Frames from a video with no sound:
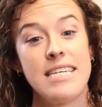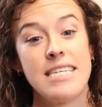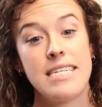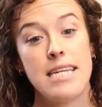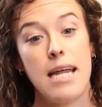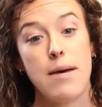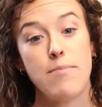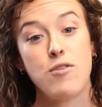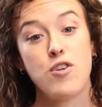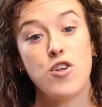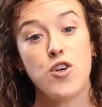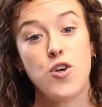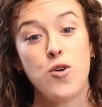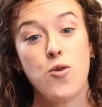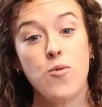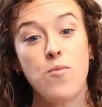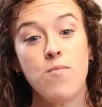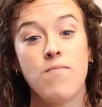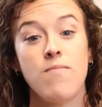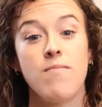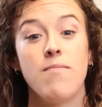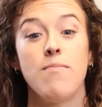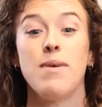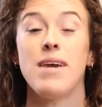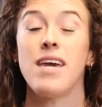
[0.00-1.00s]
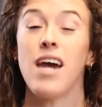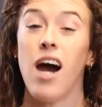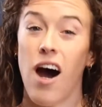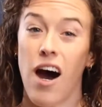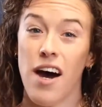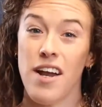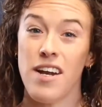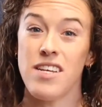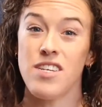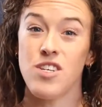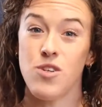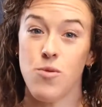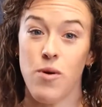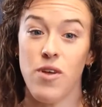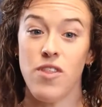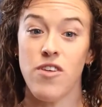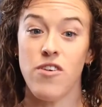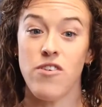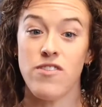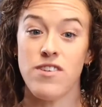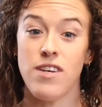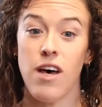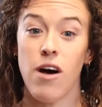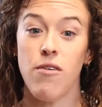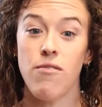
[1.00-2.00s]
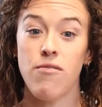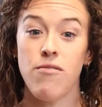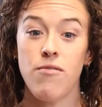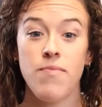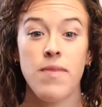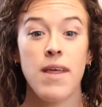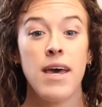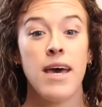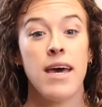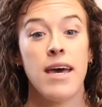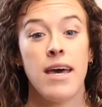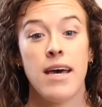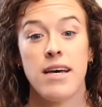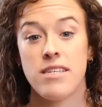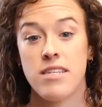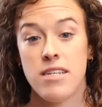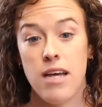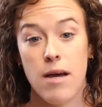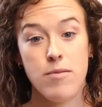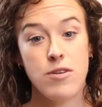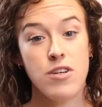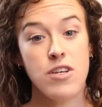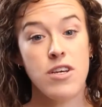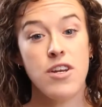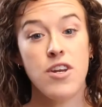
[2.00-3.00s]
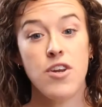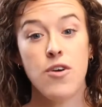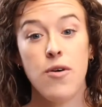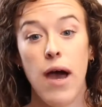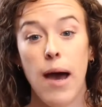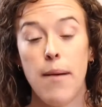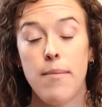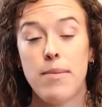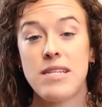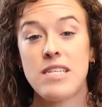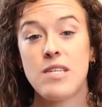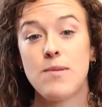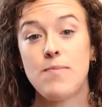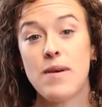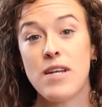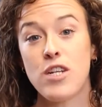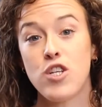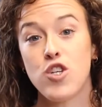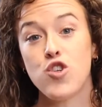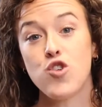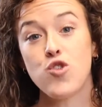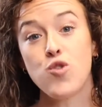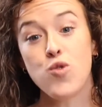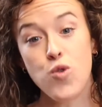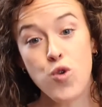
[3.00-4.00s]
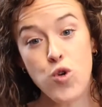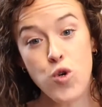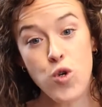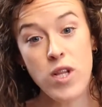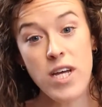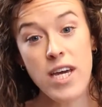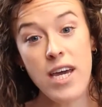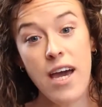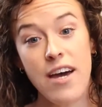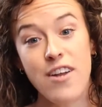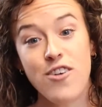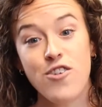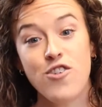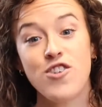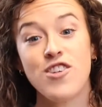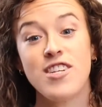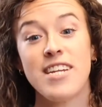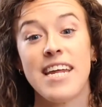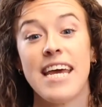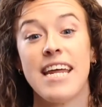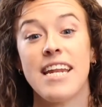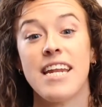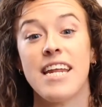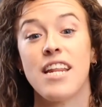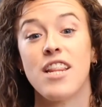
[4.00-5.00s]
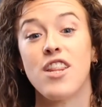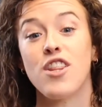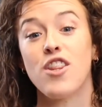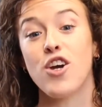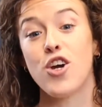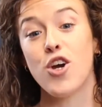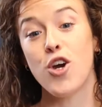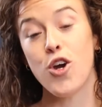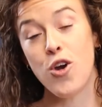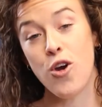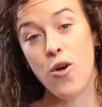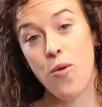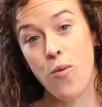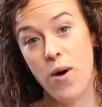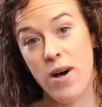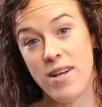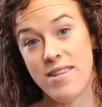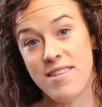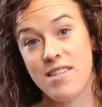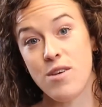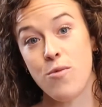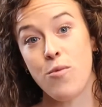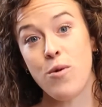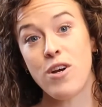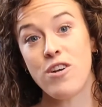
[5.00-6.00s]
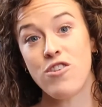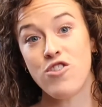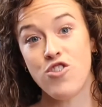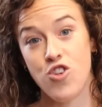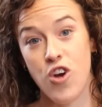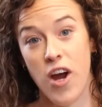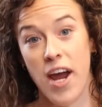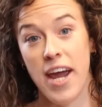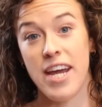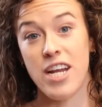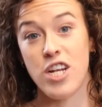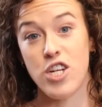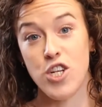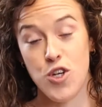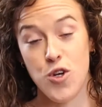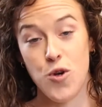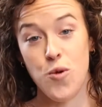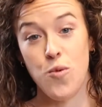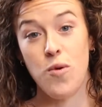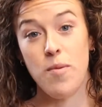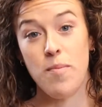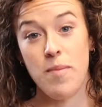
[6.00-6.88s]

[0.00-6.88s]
Step two, be honest with yourself. Establishing new habits means truly understanding the current ones that we're trying to